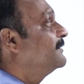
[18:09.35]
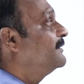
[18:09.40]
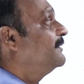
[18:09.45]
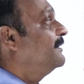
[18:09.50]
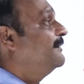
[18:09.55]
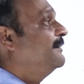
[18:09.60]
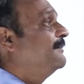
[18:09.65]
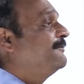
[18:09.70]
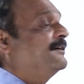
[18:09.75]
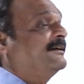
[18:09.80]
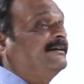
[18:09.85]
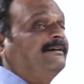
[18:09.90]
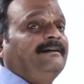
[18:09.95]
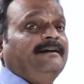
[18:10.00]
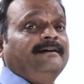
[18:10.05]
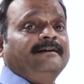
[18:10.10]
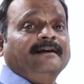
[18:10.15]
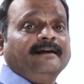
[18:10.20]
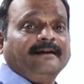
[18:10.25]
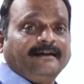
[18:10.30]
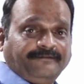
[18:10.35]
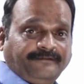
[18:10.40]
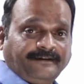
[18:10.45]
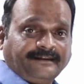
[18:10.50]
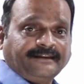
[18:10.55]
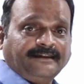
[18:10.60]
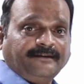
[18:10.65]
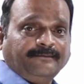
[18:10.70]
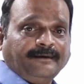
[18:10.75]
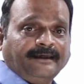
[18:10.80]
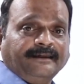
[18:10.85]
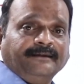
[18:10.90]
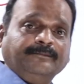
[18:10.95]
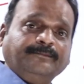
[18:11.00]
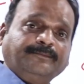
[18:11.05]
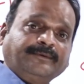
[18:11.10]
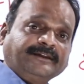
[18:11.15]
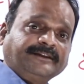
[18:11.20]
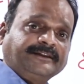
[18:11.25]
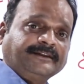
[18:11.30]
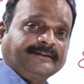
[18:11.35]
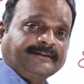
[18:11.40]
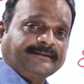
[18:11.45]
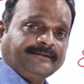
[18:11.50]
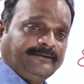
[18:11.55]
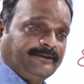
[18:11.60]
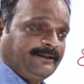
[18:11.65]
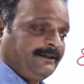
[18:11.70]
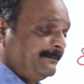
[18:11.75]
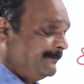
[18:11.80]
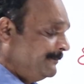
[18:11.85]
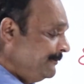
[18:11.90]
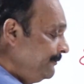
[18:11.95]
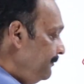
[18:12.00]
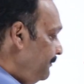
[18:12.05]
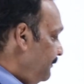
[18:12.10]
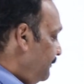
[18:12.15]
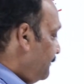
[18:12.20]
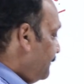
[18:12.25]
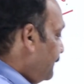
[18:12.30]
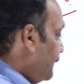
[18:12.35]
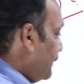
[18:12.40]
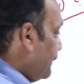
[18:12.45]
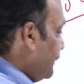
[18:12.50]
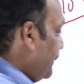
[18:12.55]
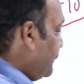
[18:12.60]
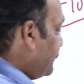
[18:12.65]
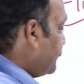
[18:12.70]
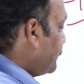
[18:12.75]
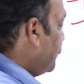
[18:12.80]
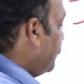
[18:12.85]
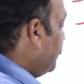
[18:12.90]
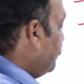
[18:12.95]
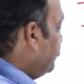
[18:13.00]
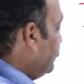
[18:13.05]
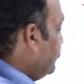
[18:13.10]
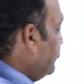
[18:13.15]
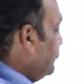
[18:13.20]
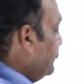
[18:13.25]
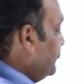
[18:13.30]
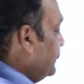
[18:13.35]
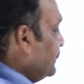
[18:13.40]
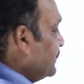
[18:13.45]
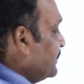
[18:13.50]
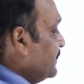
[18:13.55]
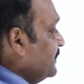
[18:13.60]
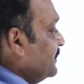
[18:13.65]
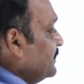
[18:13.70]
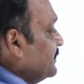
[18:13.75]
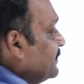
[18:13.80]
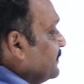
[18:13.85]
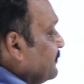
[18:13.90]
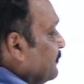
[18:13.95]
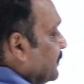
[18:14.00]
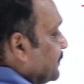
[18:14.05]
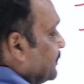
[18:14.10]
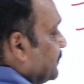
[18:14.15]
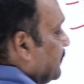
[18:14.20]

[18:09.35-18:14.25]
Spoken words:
are affected by pressure. Okay, right? So this is what you